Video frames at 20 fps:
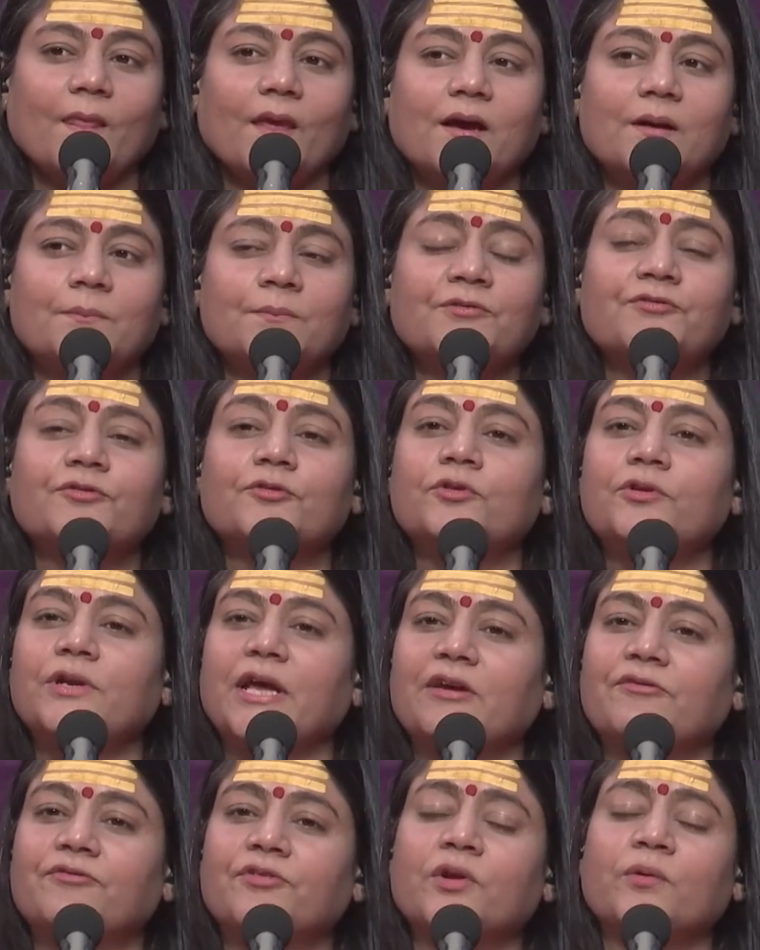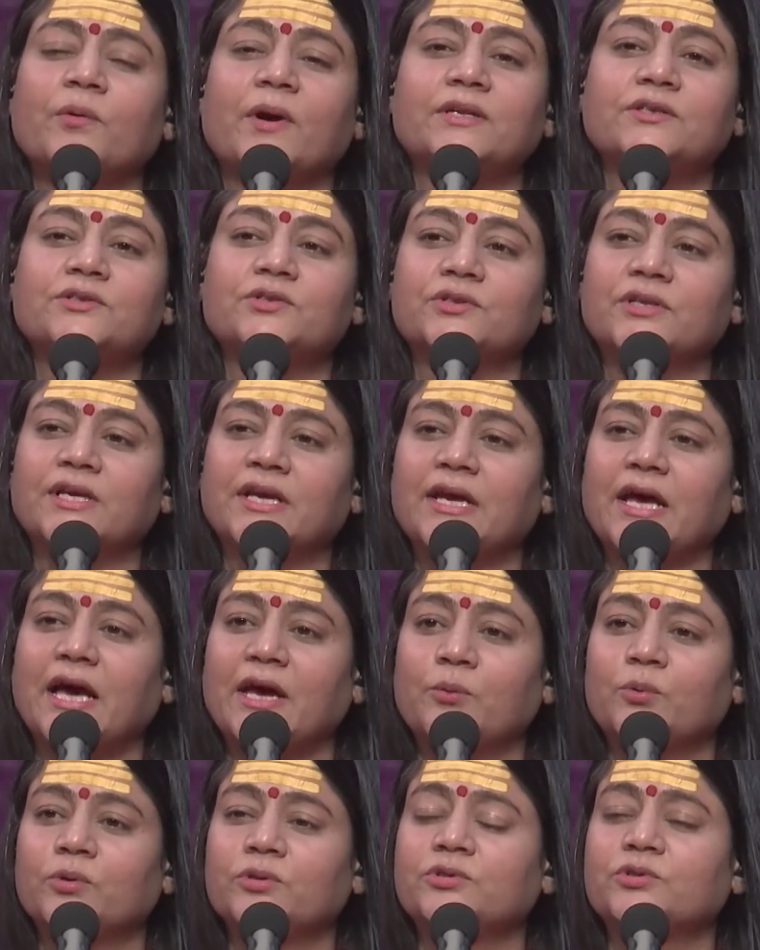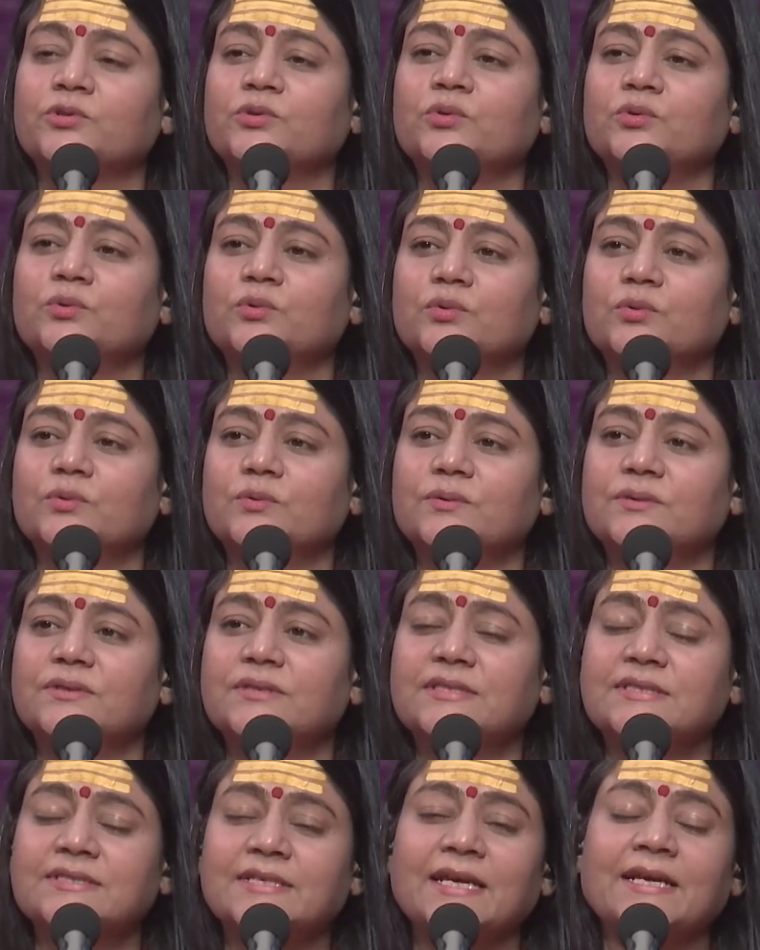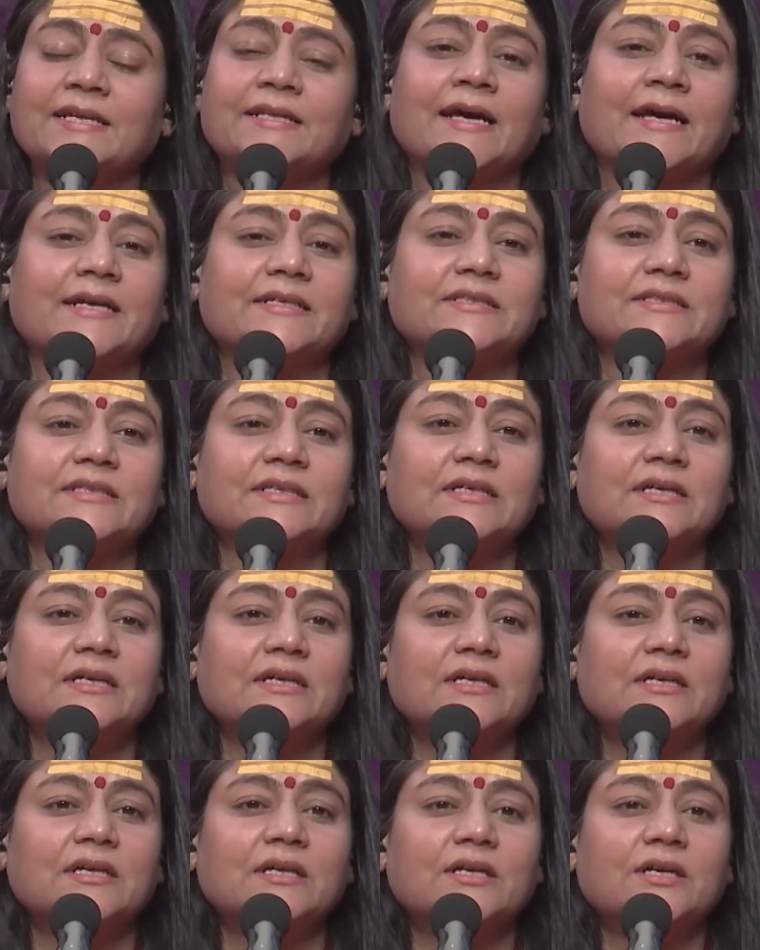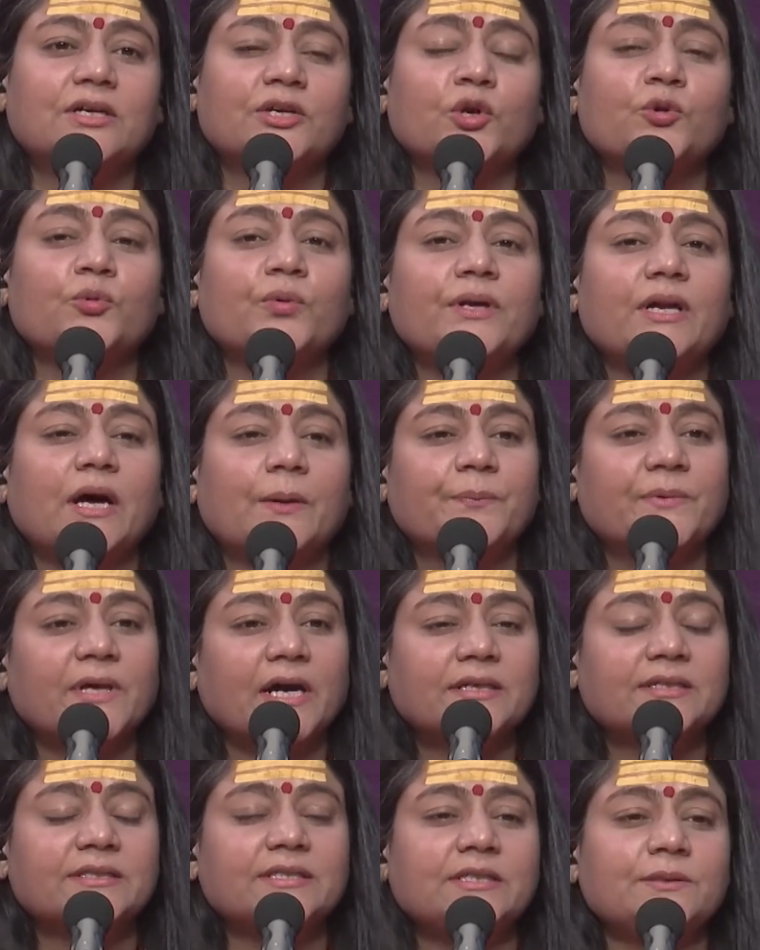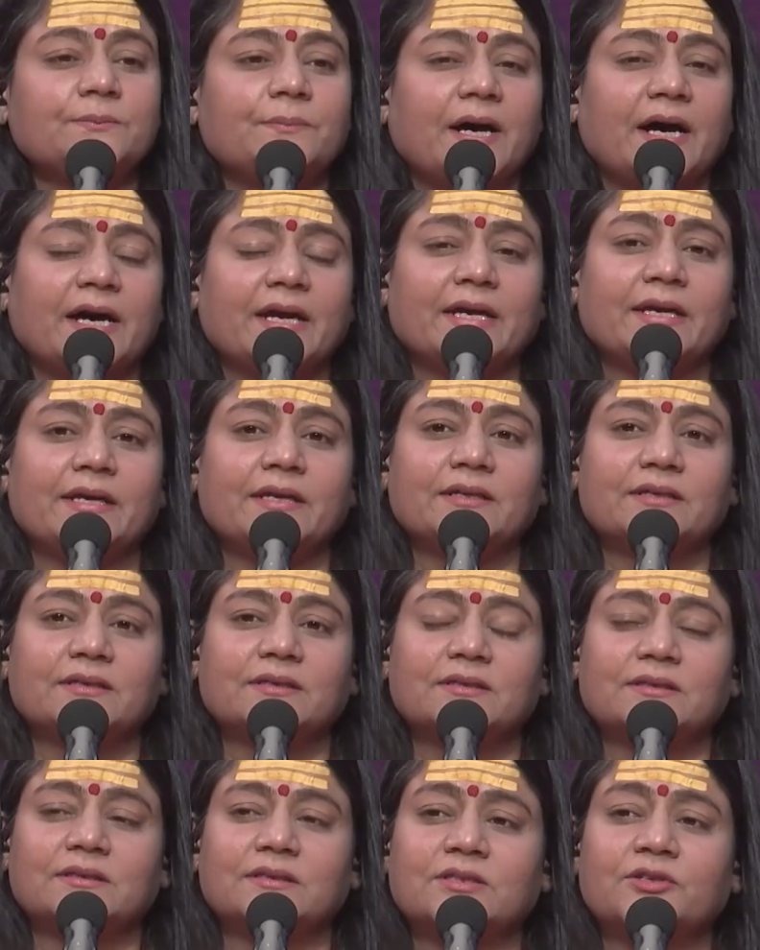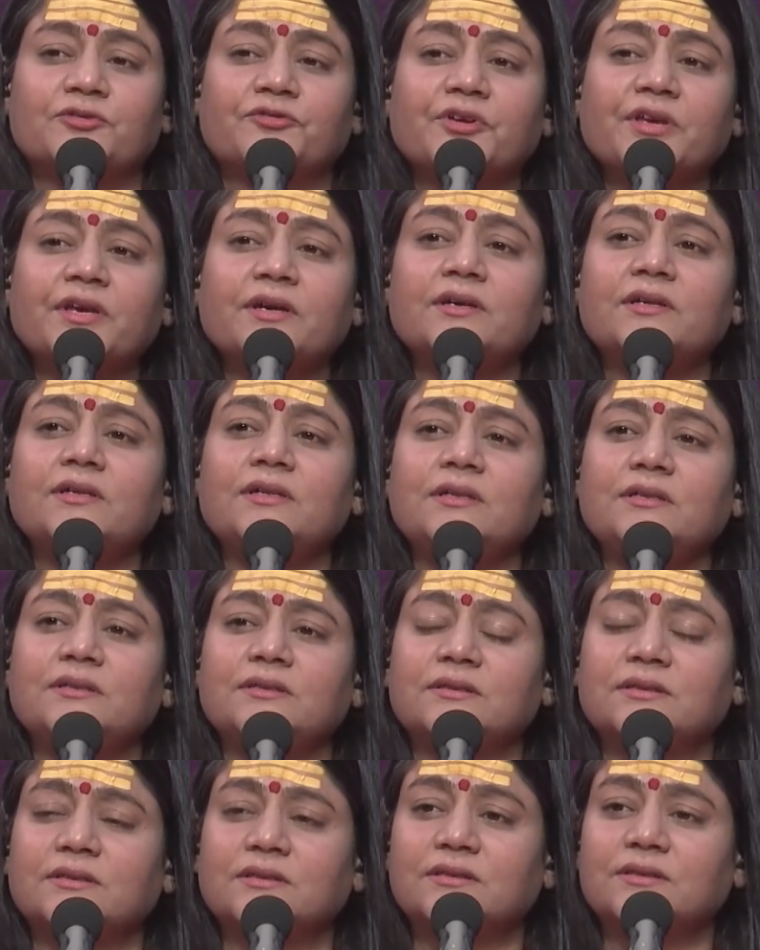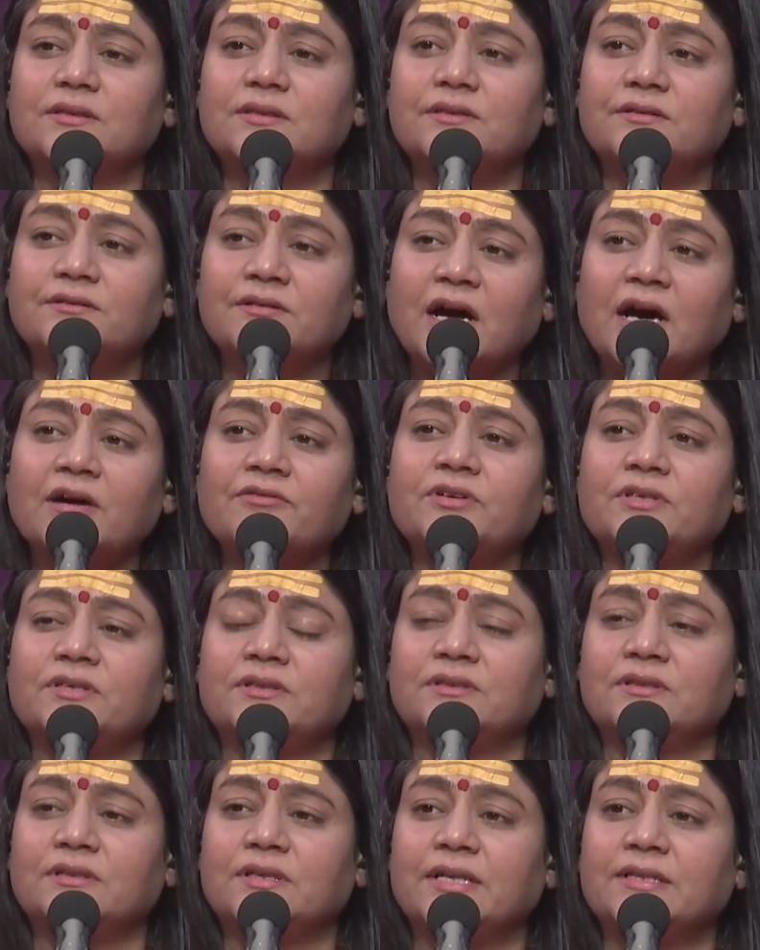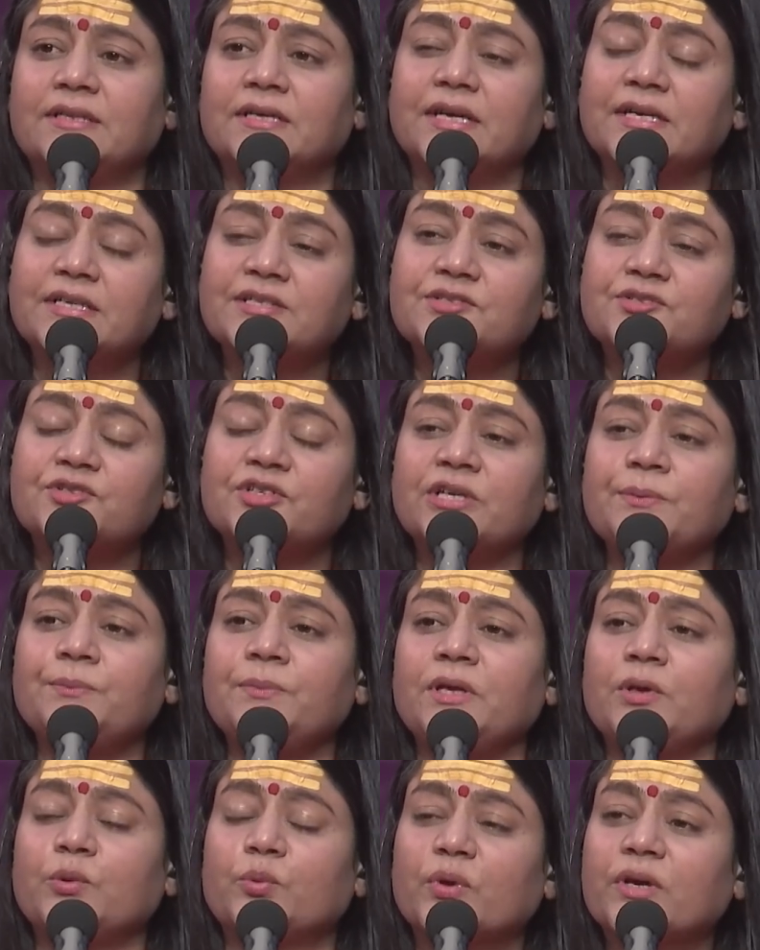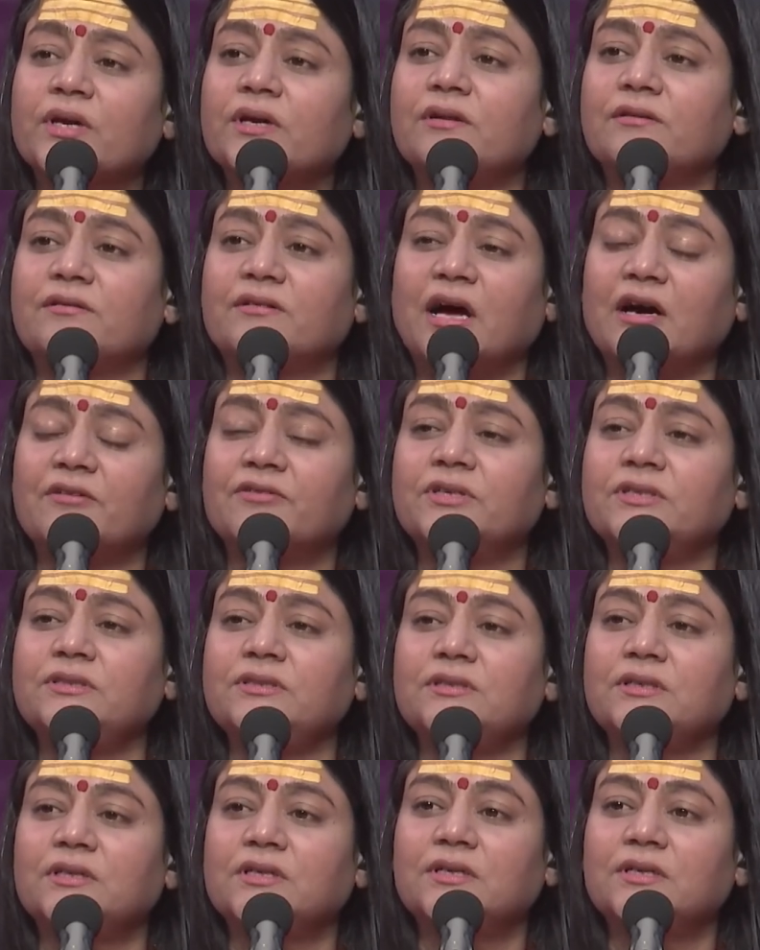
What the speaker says: before everyone today, I want to say that you were abducted by the real Ravan, the extremely real Ravan.